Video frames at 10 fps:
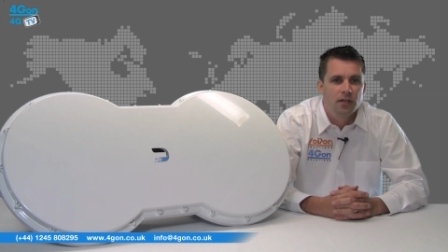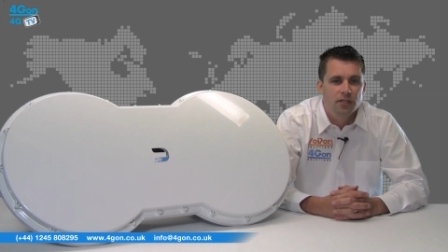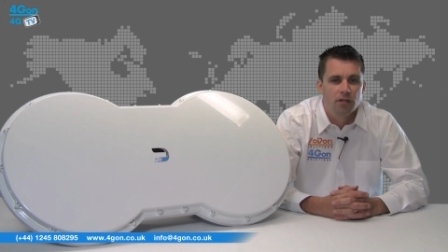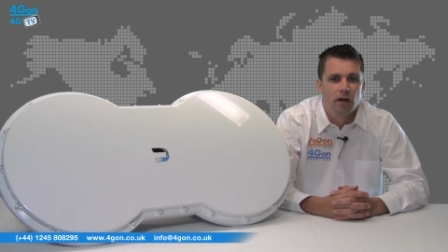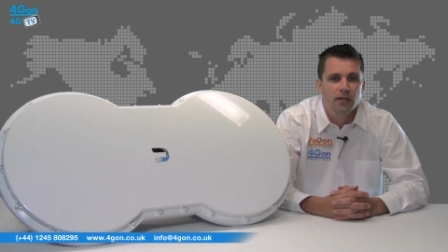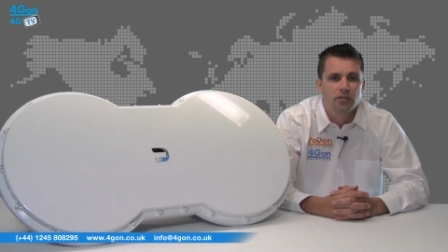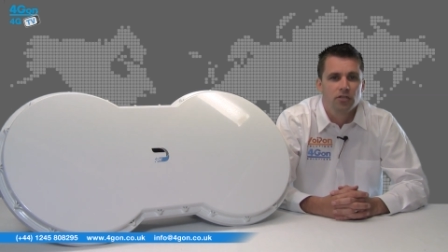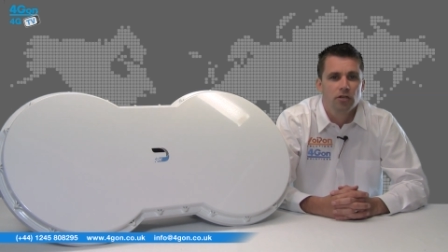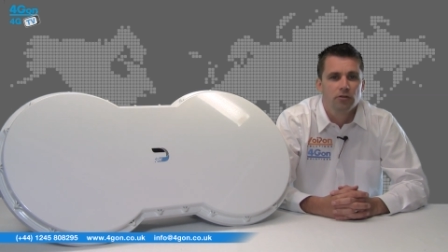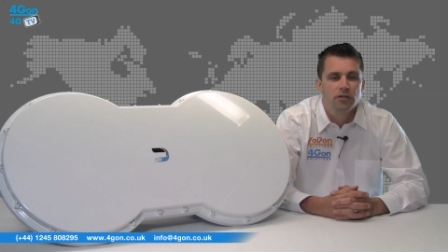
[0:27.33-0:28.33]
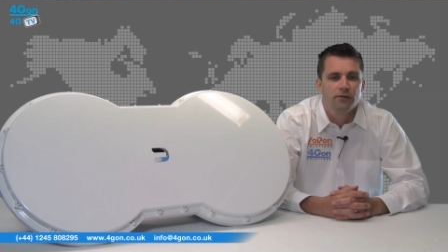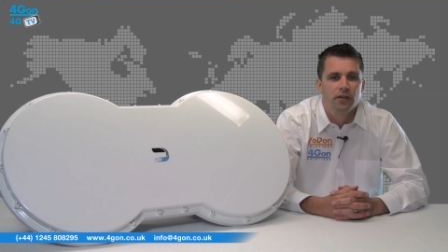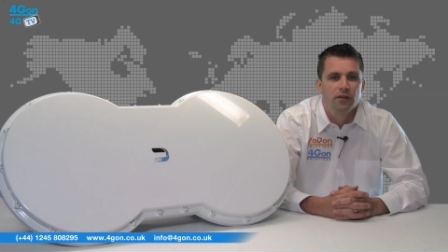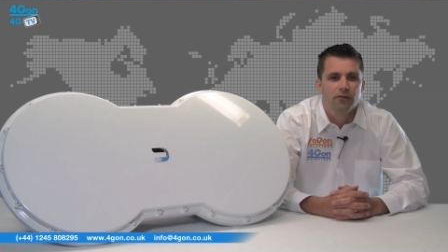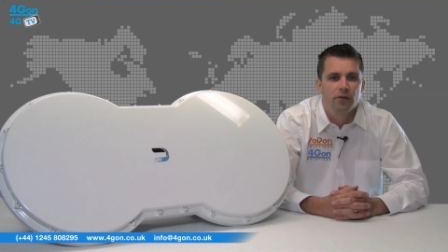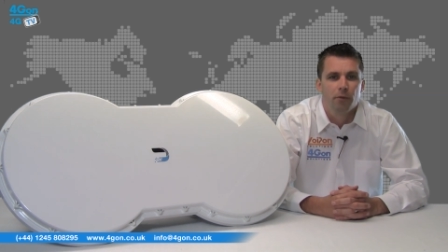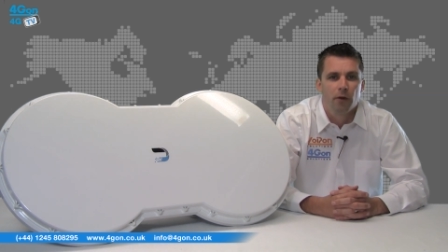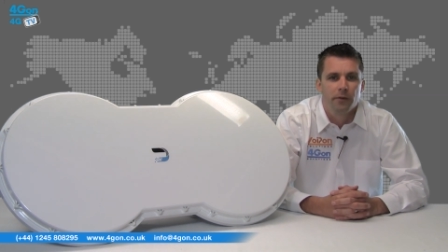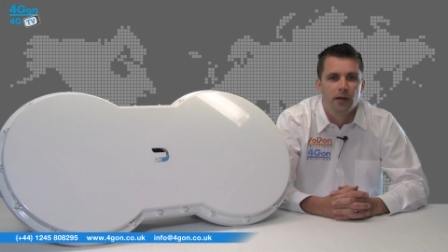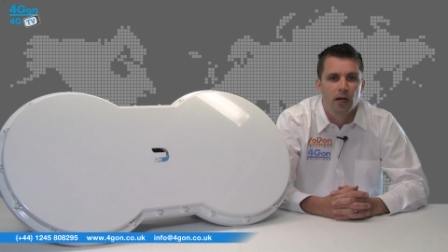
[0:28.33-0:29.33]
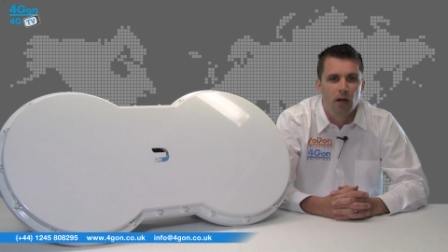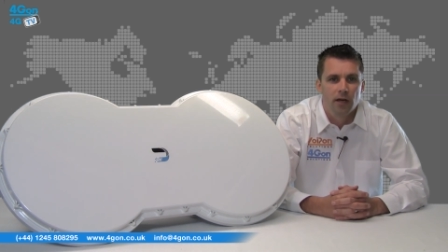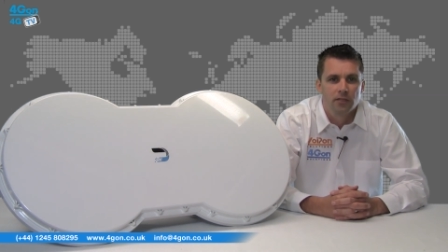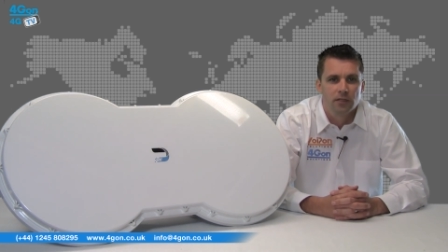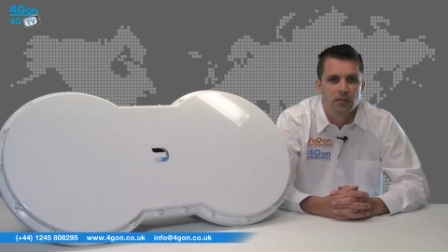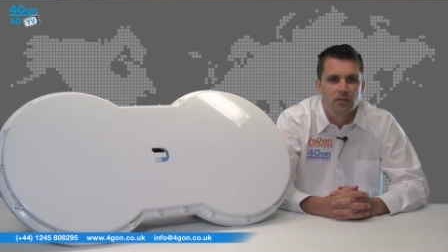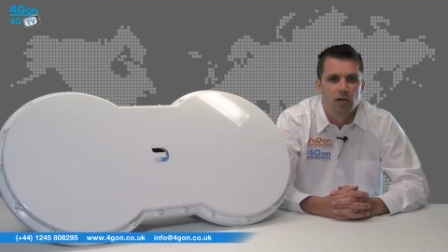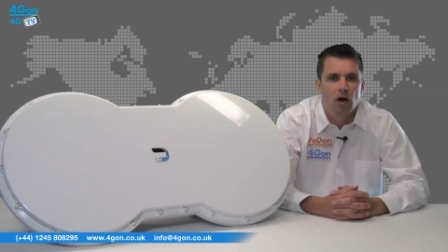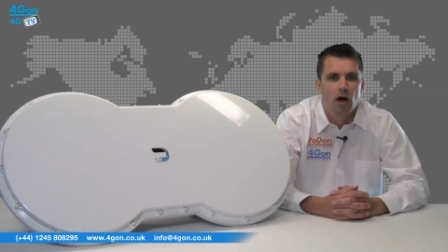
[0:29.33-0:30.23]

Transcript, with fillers: designed exclusively for the popular licensed